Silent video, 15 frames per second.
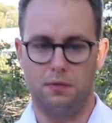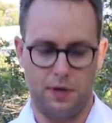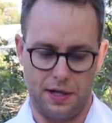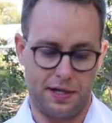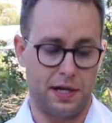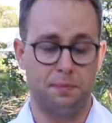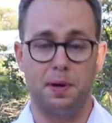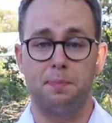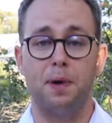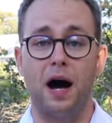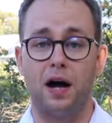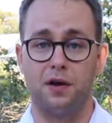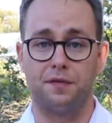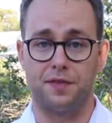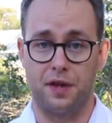It can be
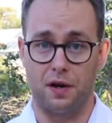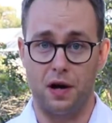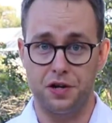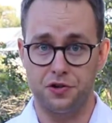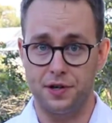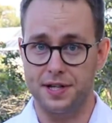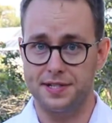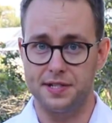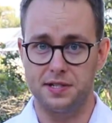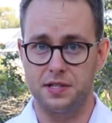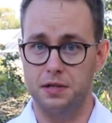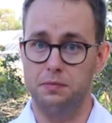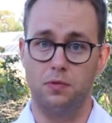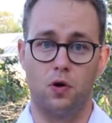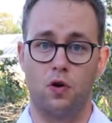part of the hydronic
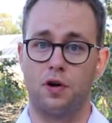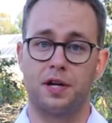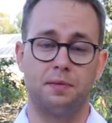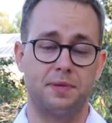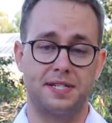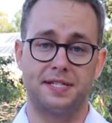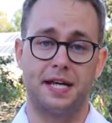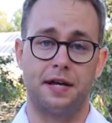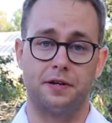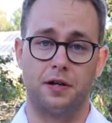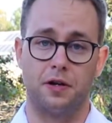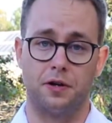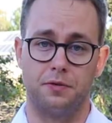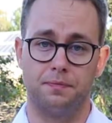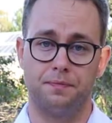system, or it can be
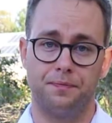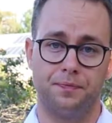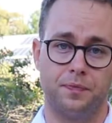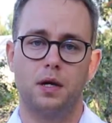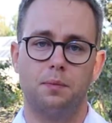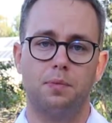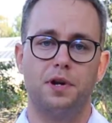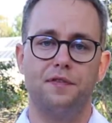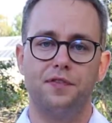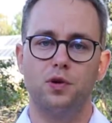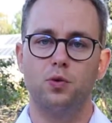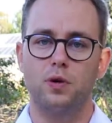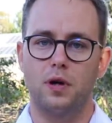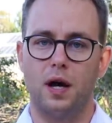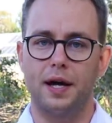standalone. But if
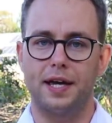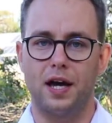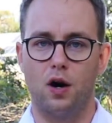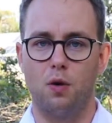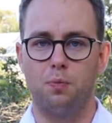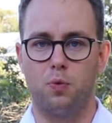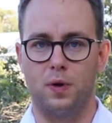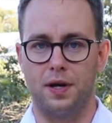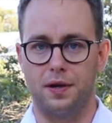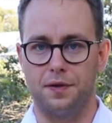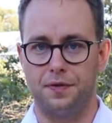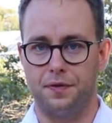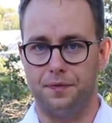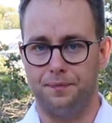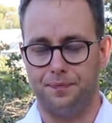you would like help
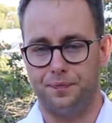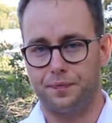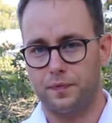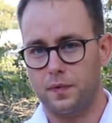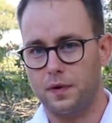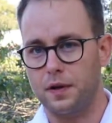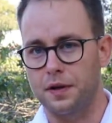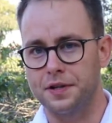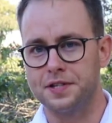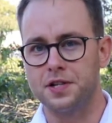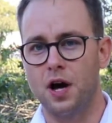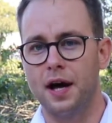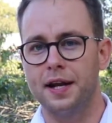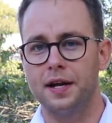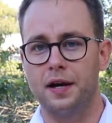with
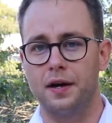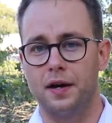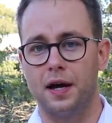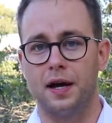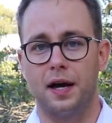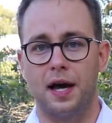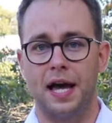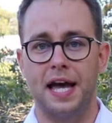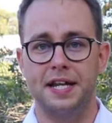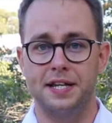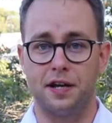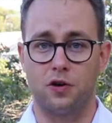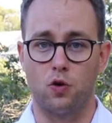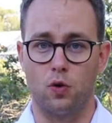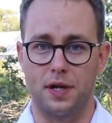designing a
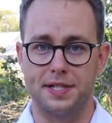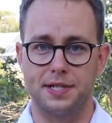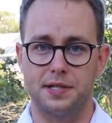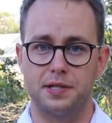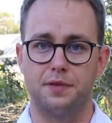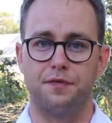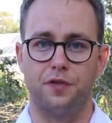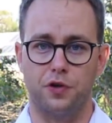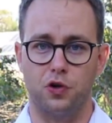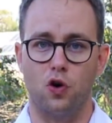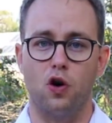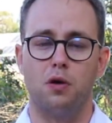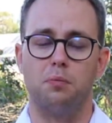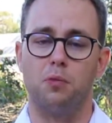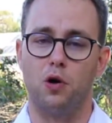heating and cooling system for
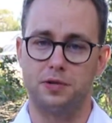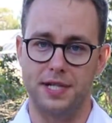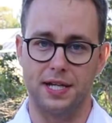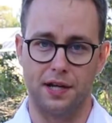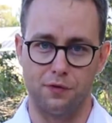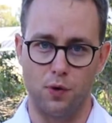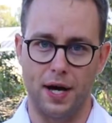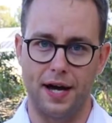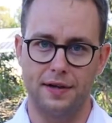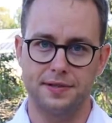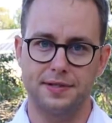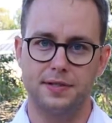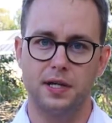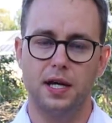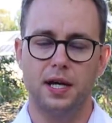your multi-level
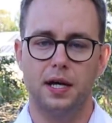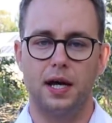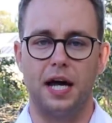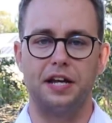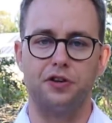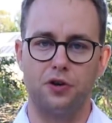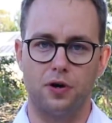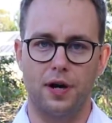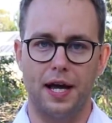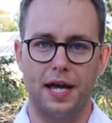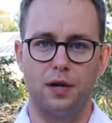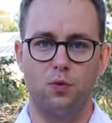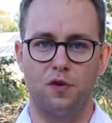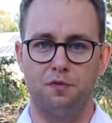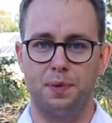house, at
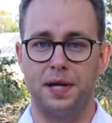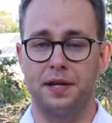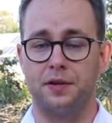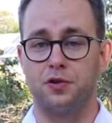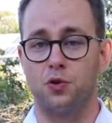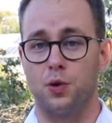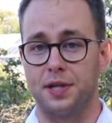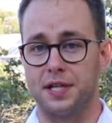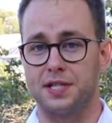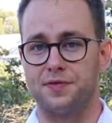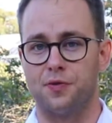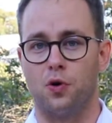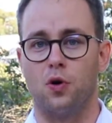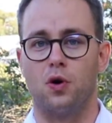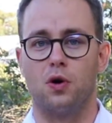Euroheat we've been doing this
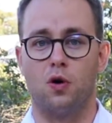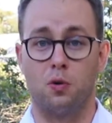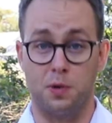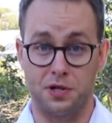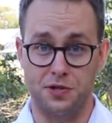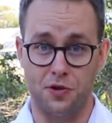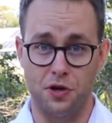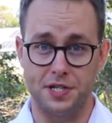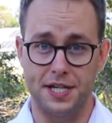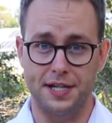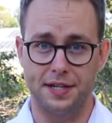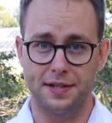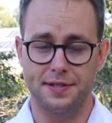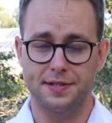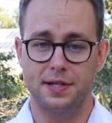for almost 30
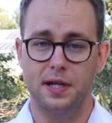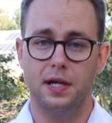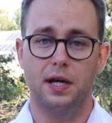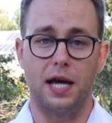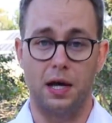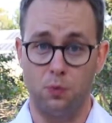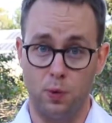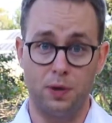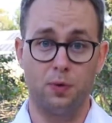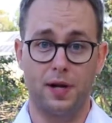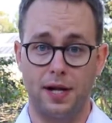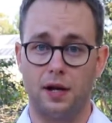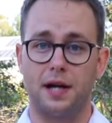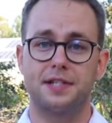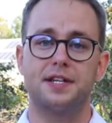years, and we'd
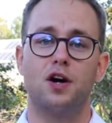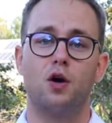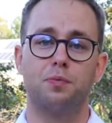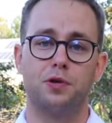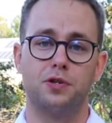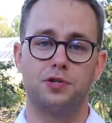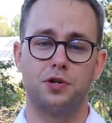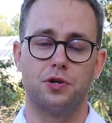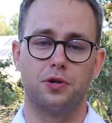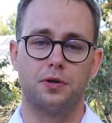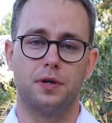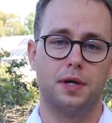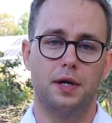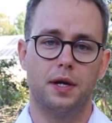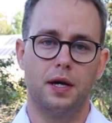really like to help you too.
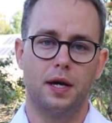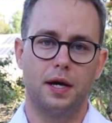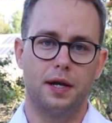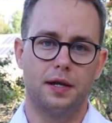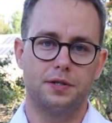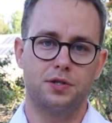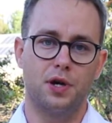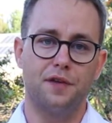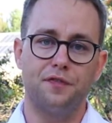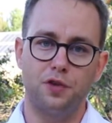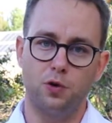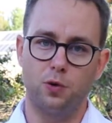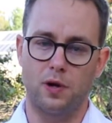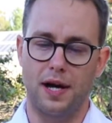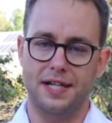So if
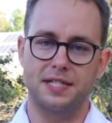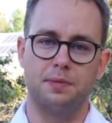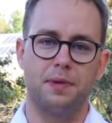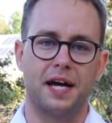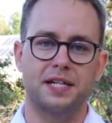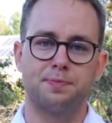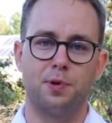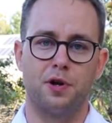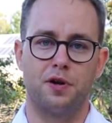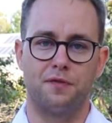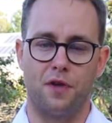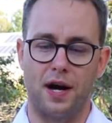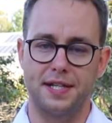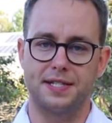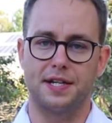you would like some expert
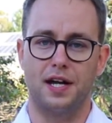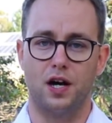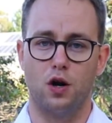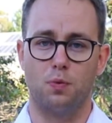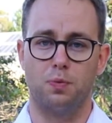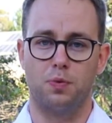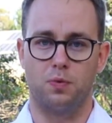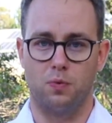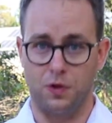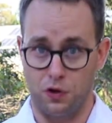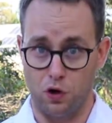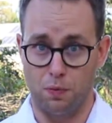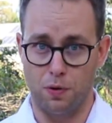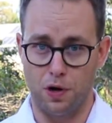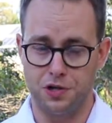advice and help with
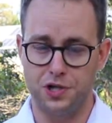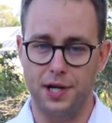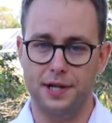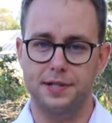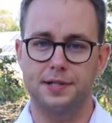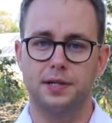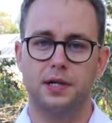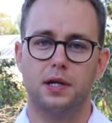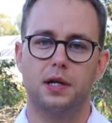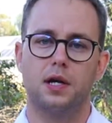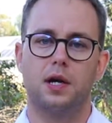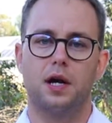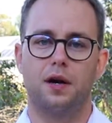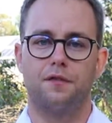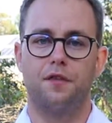your project,
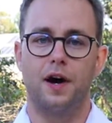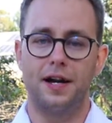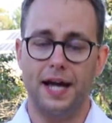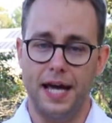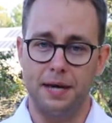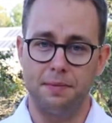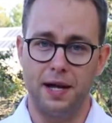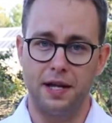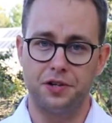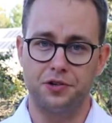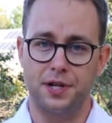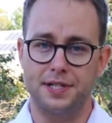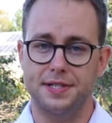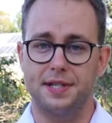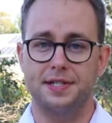find our email
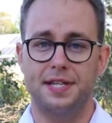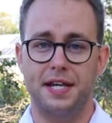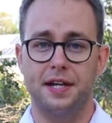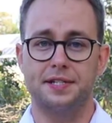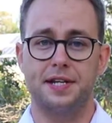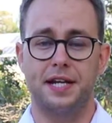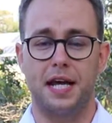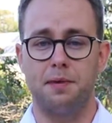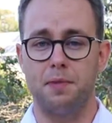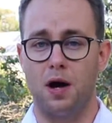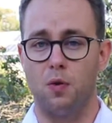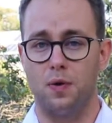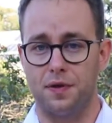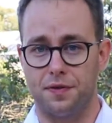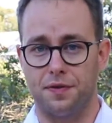address, send us an
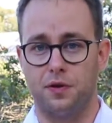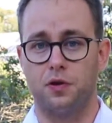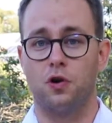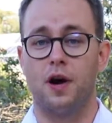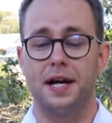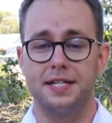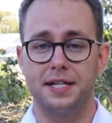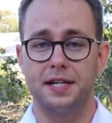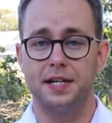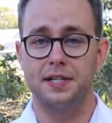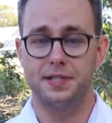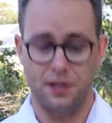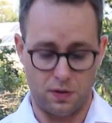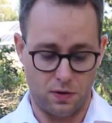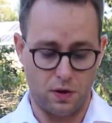email with your
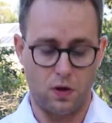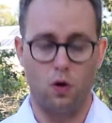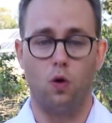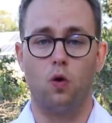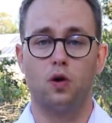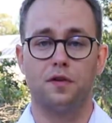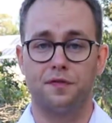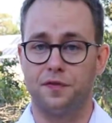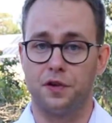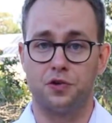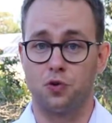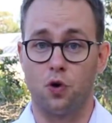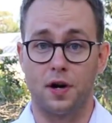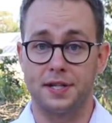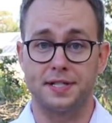ideas and all of the
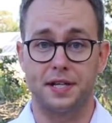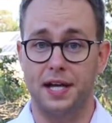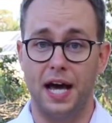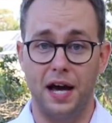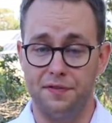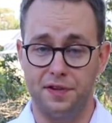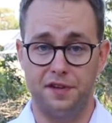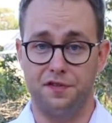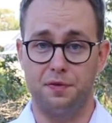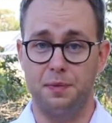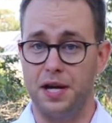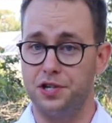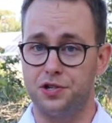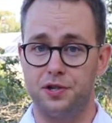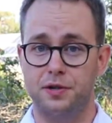drawings that you have and
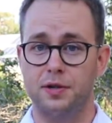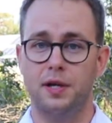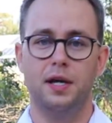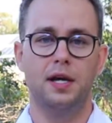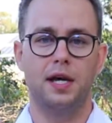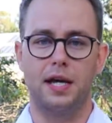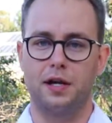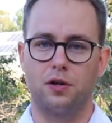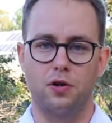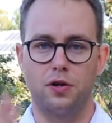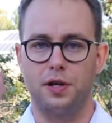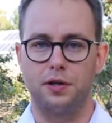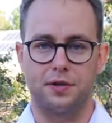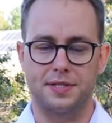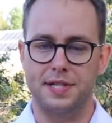information,
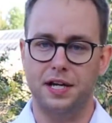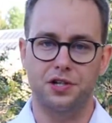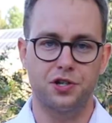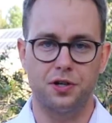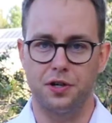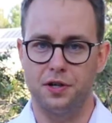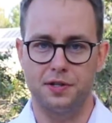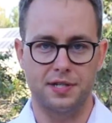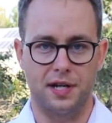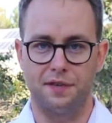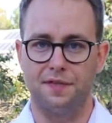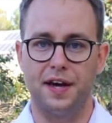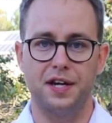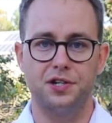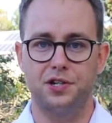including your sections,
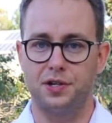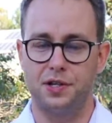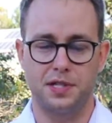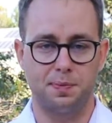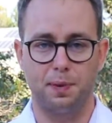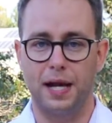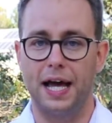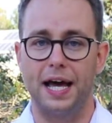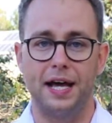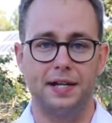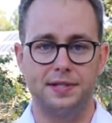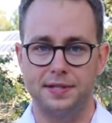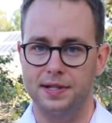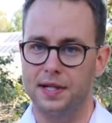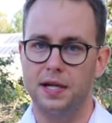elevations,
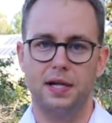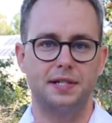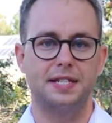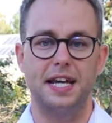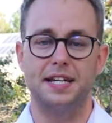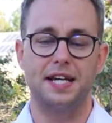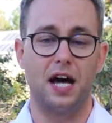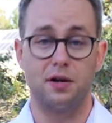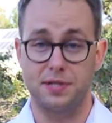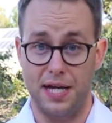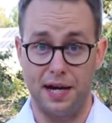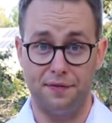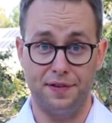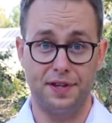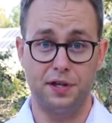plans, details,
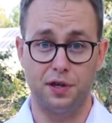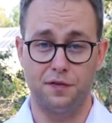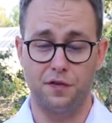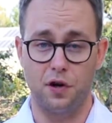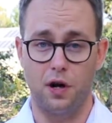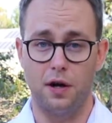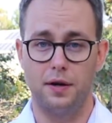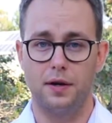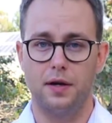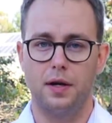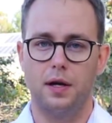everything you've got,